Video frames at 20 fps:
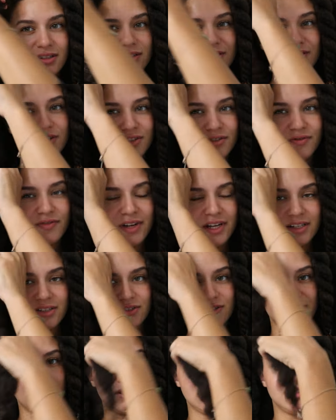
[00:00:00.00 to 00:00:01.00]
They're just
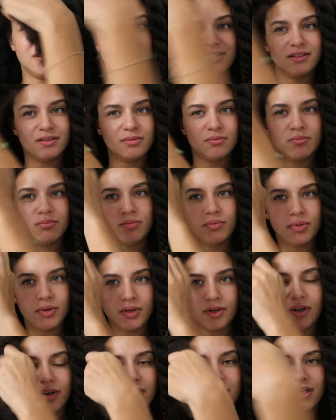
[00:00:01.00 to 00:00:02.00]
faster to
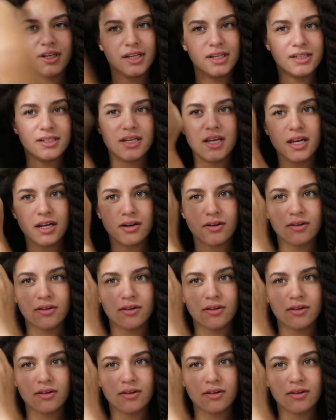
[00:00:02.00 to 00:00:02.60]
put on and take